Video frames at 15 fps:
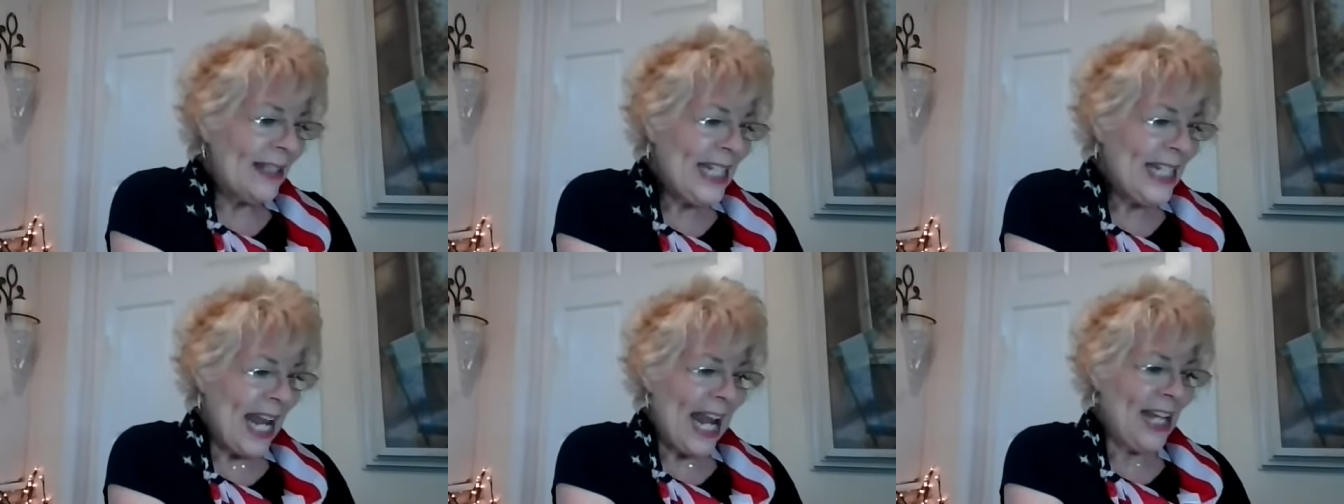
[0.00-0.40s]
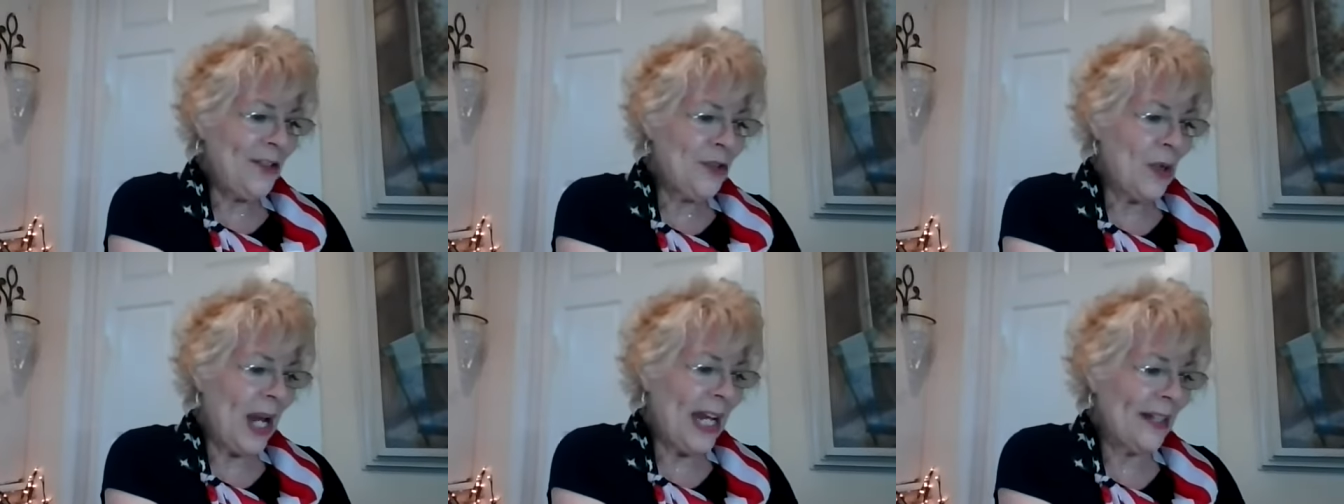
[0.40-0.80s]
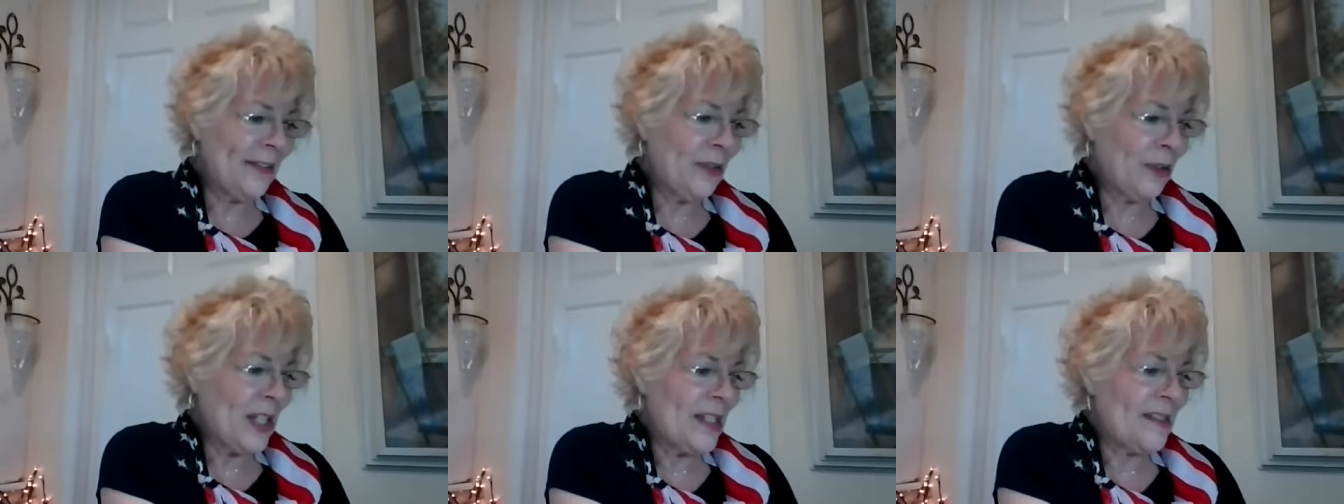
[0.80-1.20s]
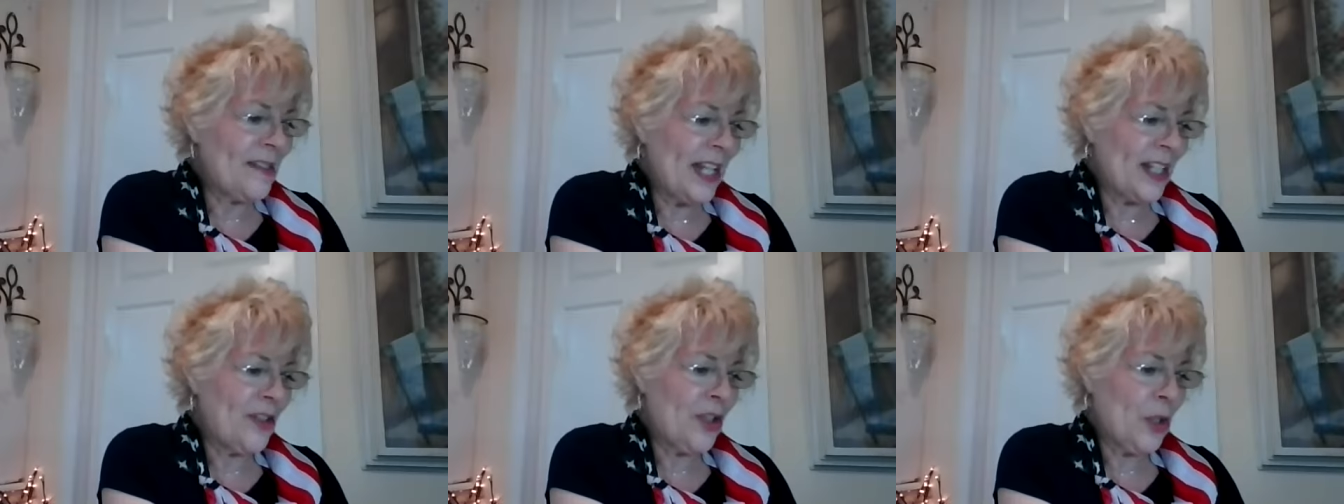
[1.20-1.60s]
The angel answered and
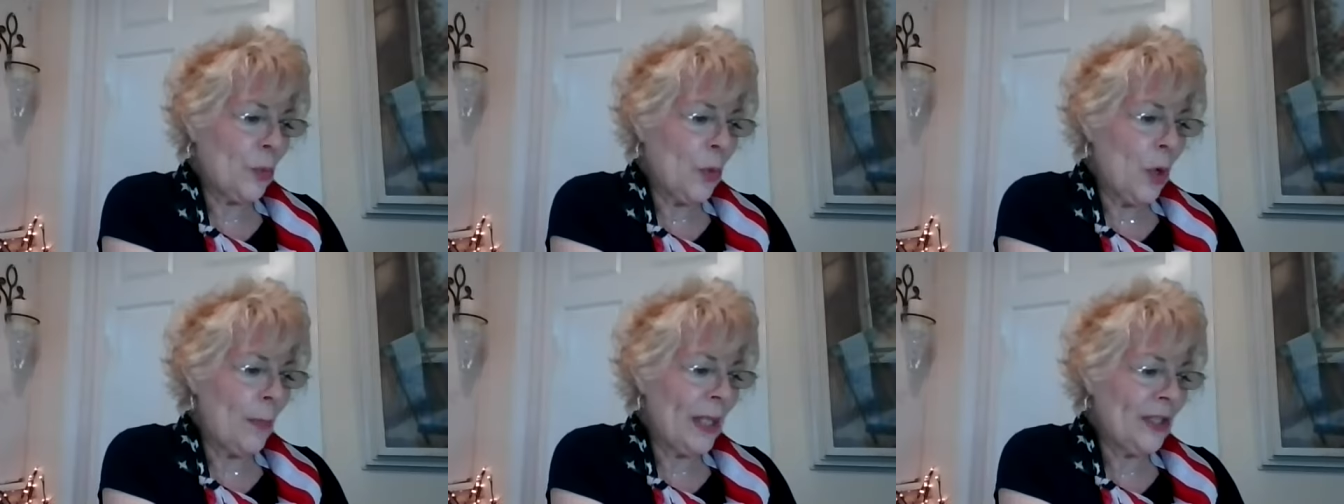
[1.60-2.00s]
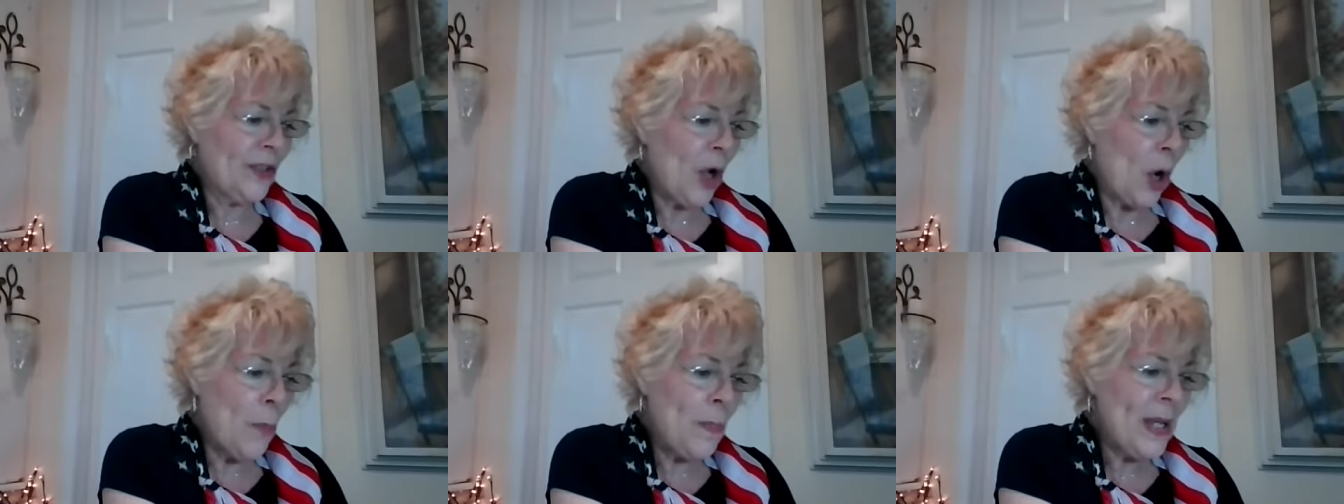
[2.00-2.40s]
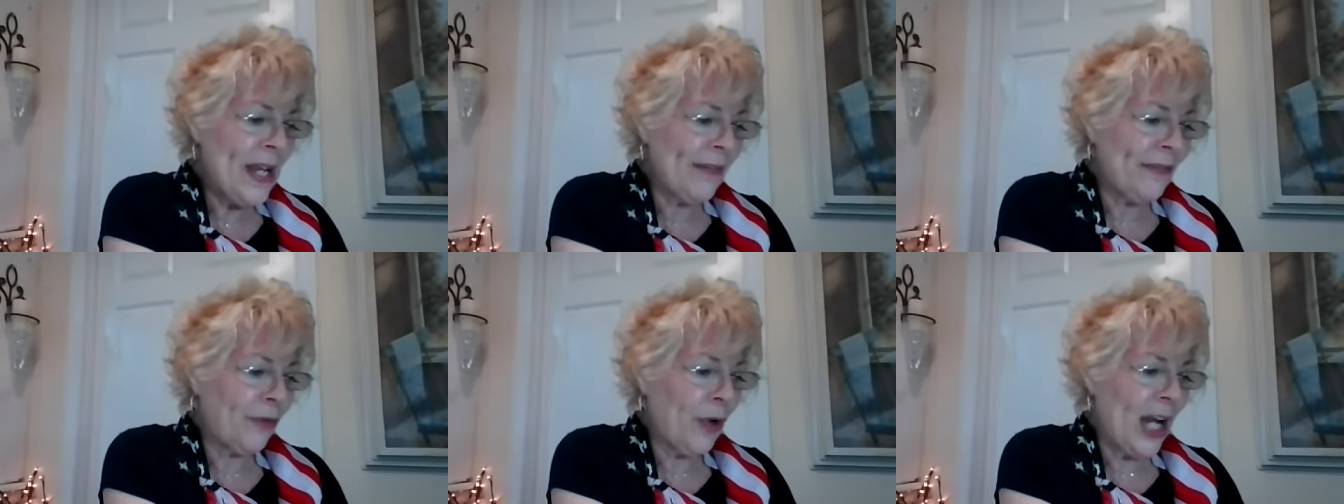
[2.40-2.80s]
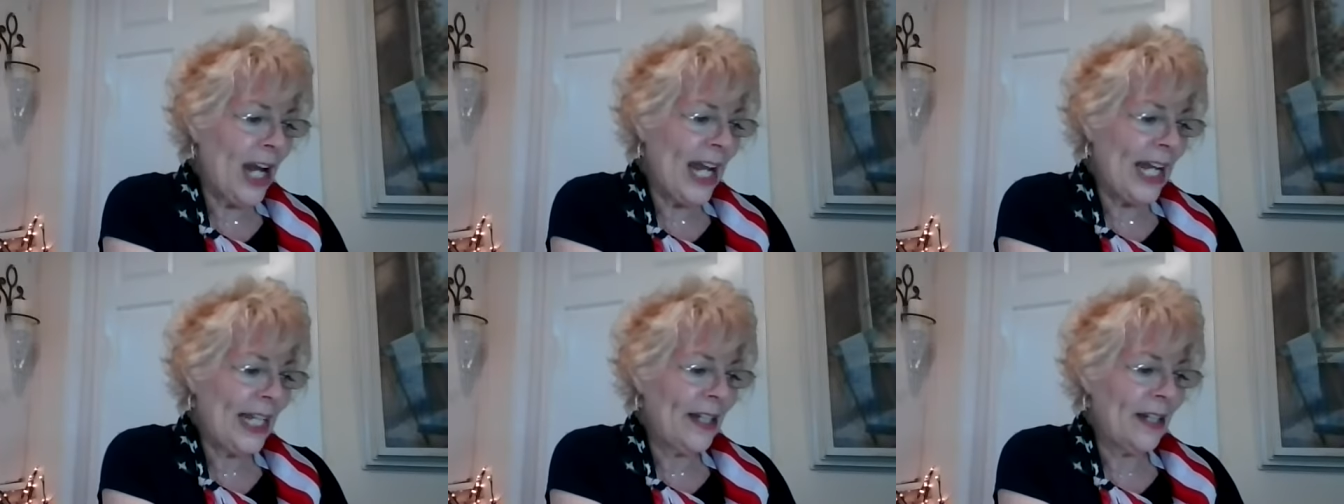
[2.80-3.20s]
said to the woman, Don't be
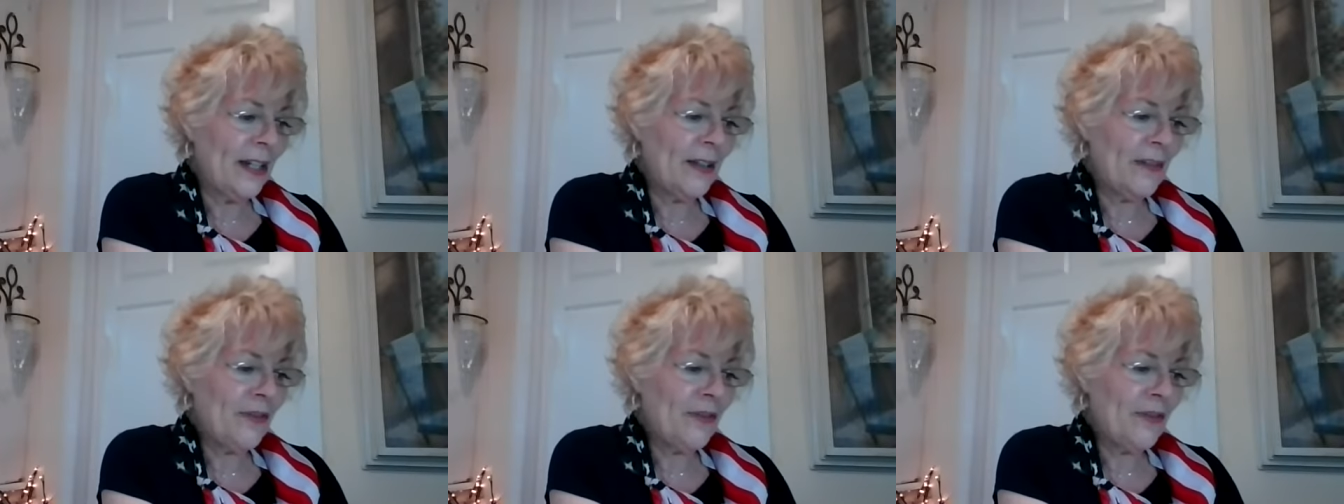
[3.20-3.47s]
afraid,